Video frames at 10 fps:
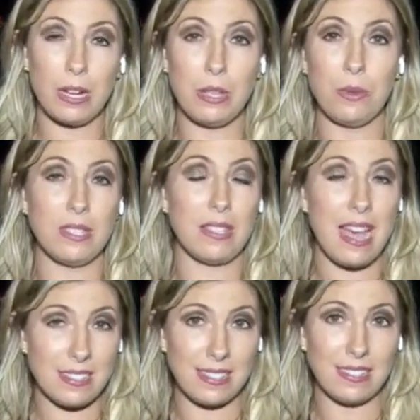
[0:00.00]
where he was
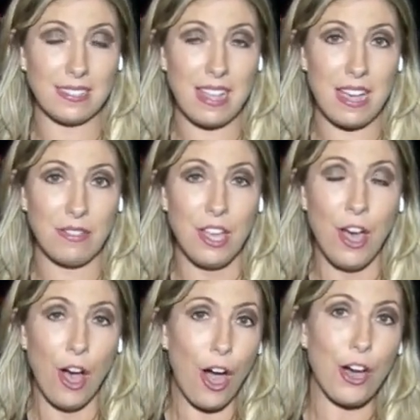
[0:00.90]
last seen alive
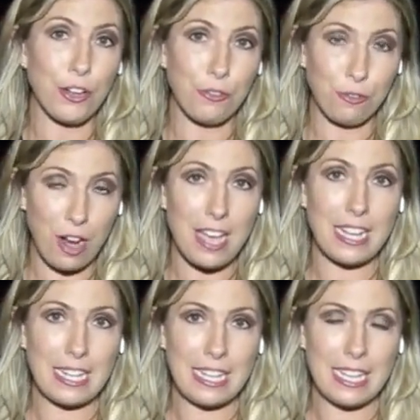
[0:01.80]
on
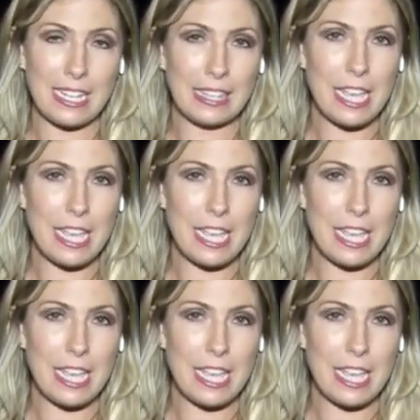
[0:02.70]
Friday night.